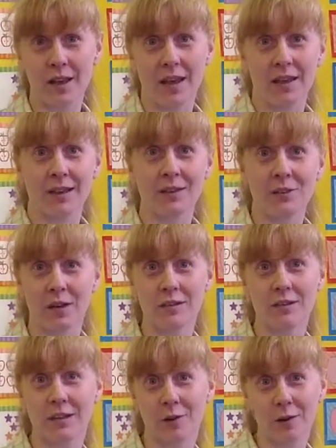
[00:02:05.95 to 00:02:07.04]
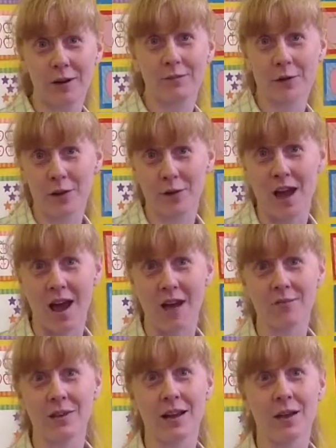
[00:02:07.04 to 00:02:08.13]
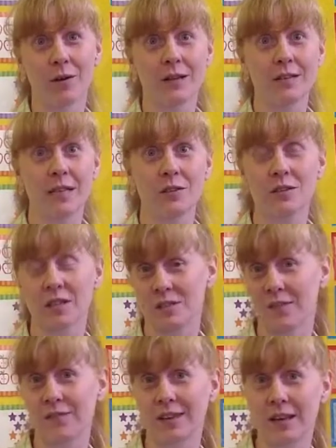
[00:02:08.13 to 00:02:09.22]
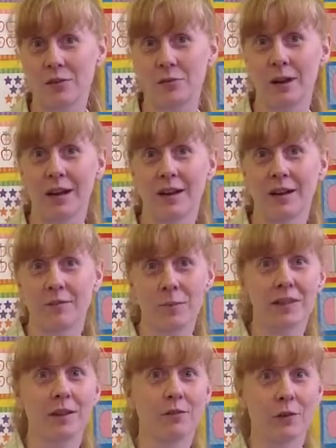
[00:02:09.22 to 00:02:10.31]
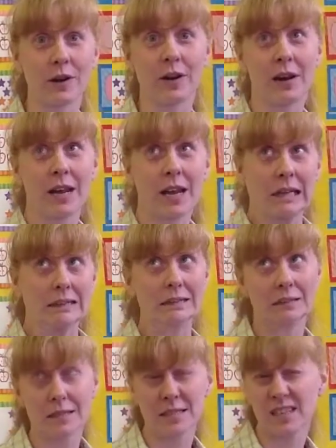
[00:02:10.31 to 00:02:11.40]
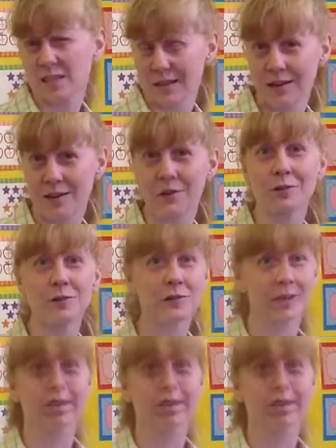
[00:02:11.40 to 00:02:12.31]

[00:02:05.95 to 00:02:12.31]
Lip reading: and I taught second grade for a year and a half, and now I teach 6th, 7th, and 8th grade, and I've been there for 16 years.